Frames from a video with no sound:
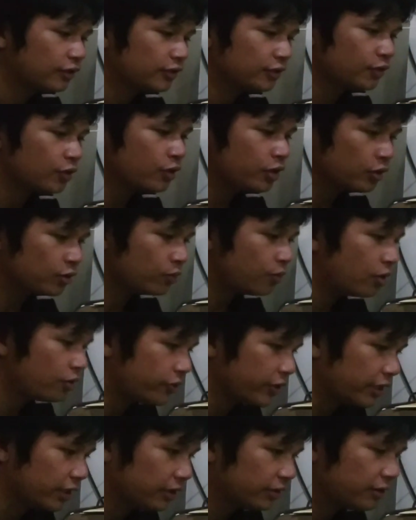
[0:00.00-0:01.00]
Don't need to
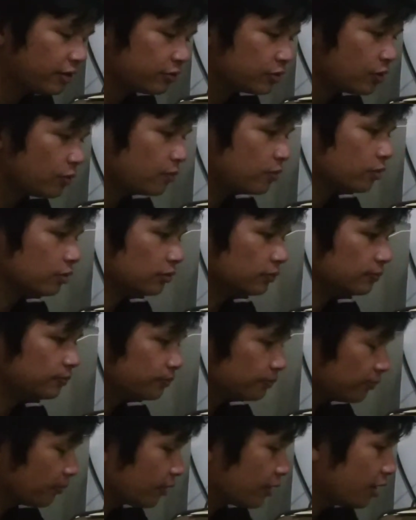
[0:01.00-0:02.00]
worry, there's no rule.
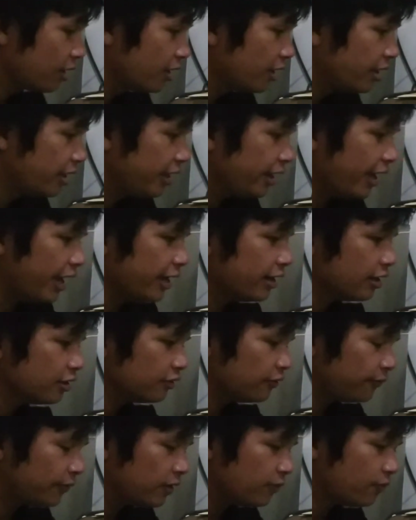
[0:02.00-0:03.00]
And then
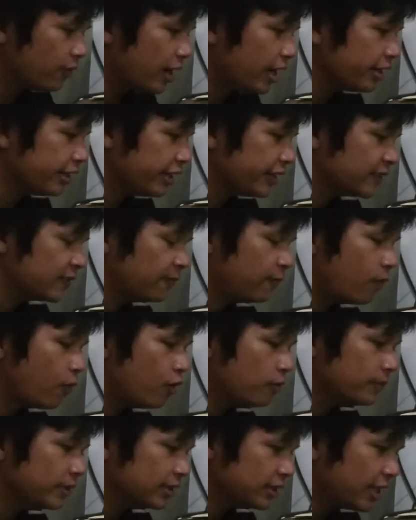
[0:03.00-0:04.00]
the third one is
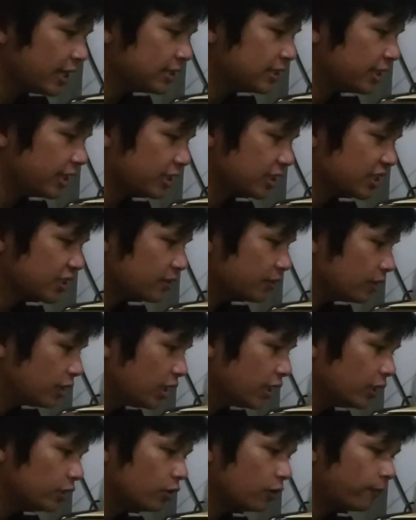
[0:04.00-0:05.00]
form a thesis.
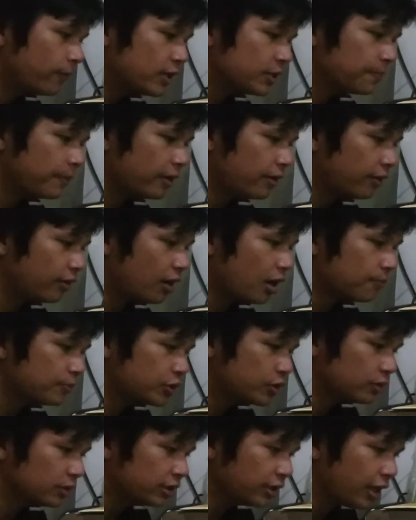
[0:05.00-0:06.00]
Your first paragraph
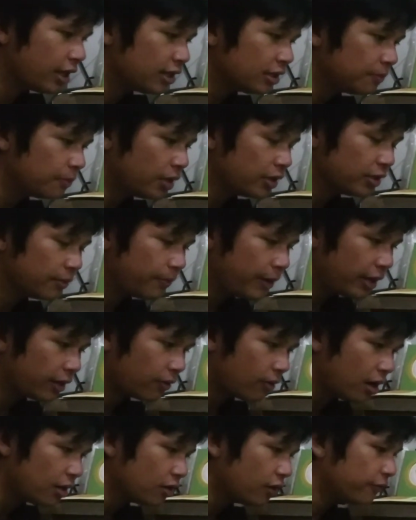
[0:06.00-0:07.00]
should tell about the
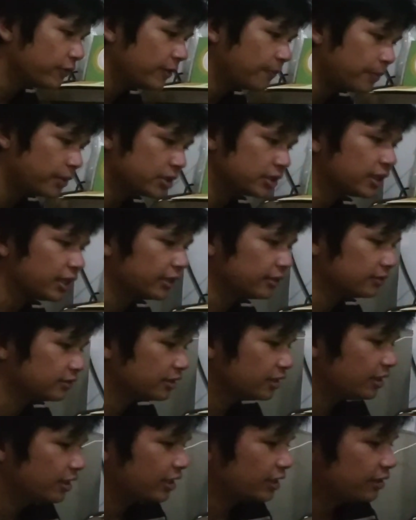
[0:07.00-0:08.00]
background of the person.
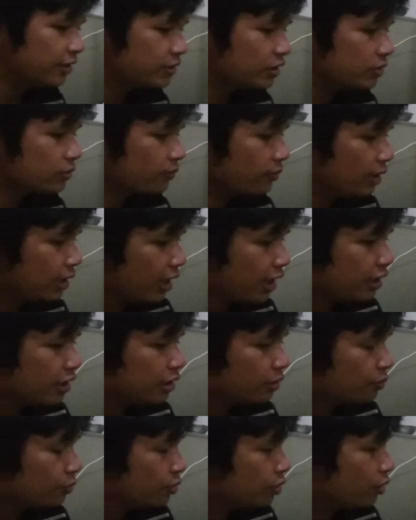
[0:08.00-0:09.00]
This is
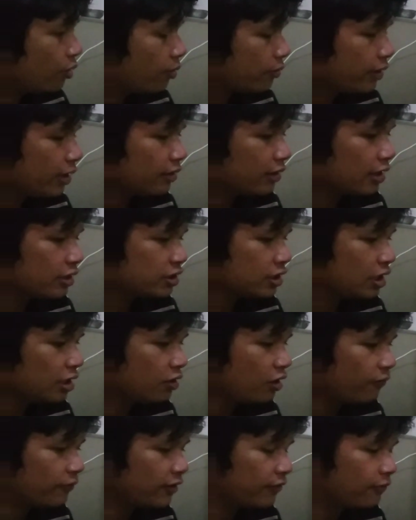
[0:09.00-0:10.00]
related to the orientation
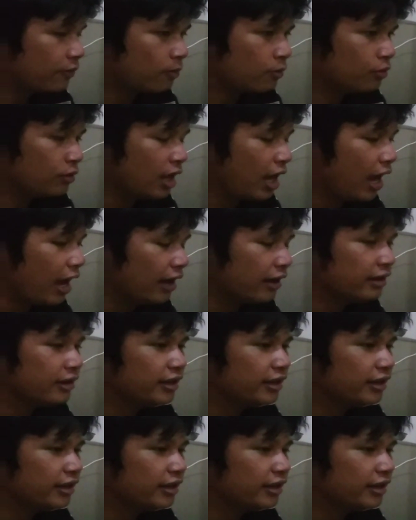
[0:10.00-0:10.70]
of the formula